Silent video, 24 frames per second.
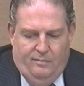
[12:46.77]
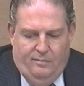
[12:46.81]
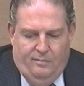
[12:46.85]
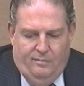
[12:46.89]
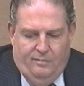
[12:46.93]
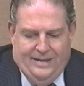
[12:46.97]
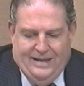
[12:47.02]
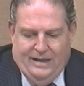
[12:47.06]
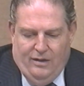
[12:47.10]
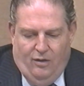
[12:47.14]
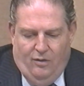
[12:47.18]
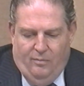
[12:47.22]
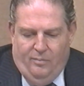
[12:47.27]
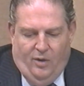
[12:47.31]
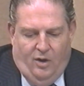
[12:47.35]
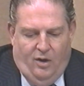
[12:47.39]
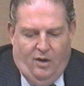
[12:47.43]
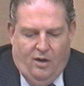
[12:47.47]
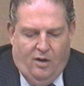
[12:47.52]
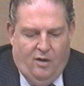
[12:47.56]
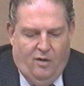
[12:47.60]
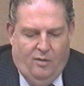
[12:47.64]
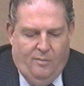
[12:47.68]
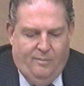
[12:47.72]

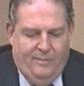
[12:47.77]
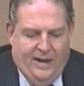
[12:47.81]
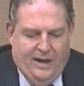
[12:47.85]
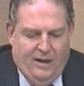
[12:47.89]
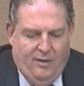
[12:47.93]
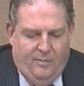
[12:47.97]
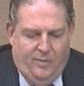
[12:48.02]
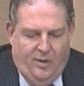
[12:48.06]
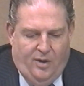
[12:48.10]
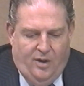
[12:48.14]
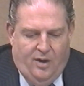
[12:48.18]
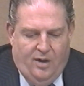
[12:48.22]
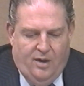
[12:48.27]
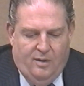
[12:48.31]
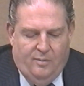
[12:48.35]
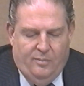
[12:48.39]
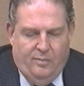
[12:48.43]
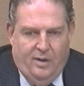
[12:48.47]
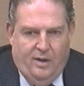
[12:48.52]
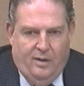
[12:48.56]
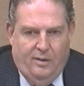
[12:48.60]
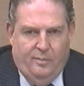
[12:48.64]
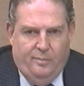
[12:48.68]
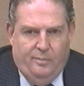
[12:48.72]
kilobar or megabar
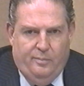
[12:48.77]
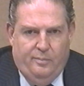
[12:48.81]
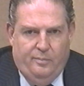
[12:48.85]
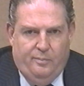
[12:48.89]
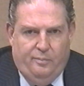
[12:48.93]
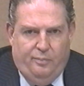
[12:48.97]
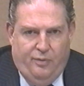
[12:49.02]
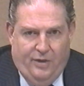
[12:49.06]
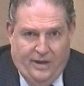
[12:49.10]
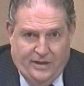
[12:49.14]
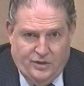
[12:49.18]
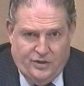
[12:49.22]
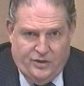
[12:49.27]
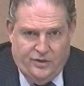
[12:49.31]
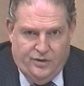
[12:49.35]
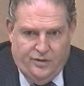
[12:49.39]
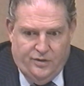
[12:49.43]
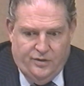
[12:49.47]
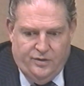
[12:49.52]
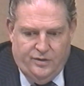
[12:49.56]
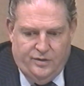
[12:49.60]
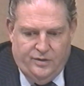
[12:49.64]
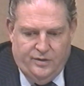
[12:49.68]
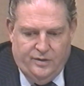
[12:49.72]

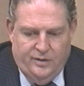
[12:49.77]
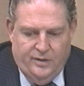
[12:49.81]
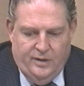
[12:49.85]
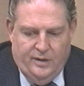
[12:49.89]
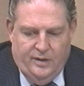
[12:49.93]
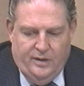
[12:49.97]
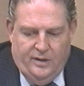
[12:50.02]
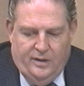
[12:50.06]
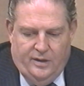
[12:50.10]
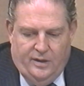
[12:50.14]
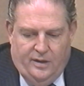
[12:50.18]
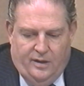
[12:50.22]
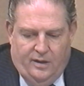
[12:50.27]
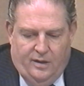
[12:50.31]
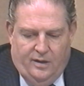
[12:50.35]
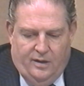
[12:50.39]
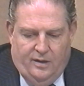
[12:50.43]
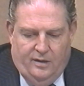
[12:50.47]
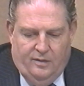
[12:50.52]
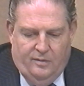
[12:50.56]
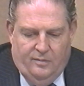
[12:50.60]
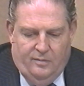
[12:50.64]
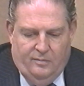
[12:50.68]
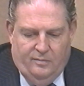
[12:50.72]
pressures.
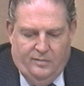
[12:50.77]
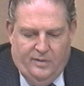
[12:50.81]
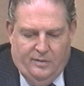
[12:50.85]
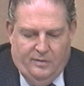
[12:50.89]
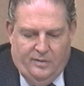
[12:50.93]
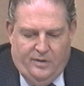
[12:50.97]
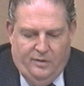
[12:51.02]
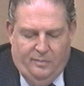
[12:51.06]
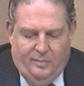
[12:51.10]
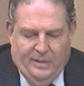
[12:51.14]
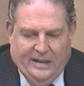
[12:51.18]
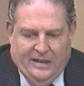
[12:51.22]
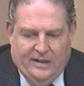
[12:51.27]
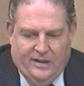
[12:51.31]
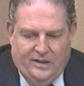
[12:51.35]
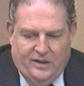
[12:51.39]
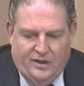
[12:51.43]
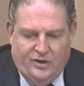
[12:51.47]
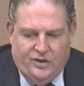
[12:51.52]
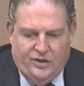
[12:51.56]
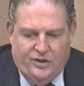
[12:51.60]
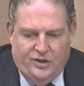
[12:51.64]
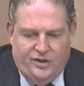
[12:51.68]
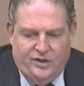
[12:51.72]
There could be
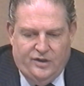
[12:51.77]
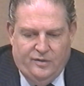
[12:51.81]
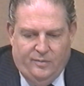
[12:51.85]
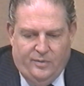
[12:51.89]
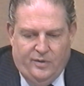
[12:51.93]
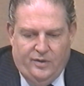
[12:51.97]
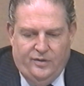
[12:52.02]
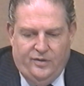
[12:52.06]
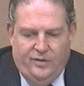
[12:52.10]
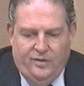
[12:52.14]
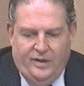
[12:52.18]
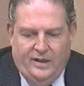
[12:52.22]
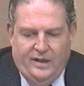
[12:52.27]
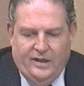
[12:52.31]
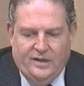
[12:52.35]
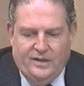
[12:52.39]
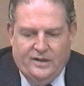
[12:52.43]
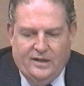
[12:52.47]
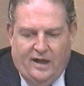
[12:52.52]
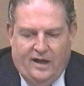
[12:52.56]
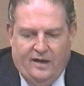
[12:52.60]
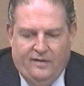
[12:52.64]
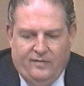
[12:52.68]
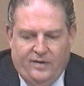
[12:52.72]
conditions similar to the
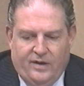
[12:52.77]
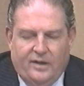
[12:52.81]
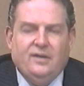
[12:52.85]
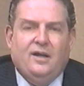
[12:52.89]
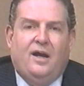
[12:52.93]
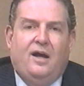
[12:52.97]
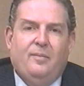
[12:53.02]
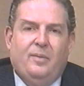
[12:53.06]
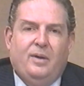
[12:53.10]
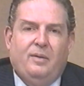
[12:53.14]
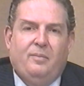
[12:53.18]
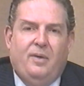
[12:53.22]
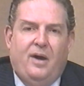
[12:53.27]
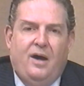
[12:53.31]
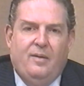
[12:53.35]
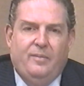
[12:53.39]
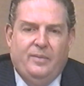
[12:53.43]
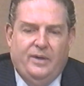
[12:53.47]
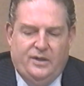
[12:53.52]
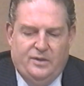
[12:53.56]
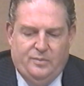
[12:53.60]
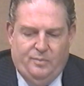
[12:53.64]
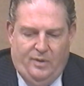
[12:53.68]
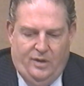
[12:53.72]
inside of an atomic bomb
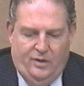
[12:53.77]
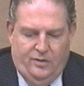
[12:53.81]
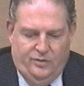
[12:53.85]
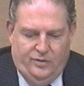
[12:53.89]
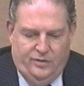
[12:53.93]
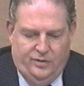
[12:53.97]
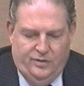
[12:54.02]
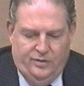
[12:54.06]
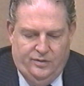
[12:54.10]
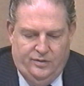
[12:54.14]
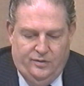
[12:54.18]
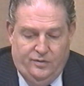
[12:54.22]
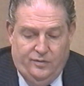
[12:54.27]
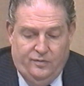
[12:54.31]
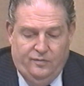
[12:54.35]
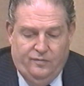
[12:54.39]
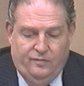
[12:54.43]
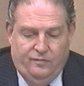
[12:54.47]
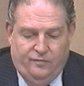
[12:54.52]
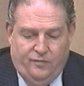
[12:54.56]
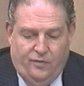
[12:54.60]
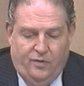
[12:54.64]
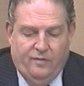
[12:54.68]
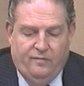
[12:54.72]
explosion
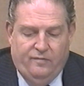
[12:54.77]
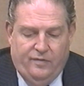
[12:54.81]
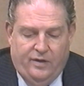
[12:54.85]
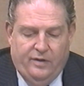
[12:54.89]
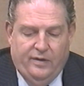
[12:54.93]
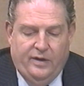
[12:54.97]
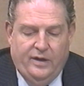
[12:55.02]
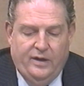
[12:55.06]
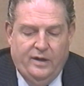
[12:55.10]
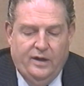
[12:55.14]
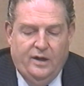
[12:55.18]
for a very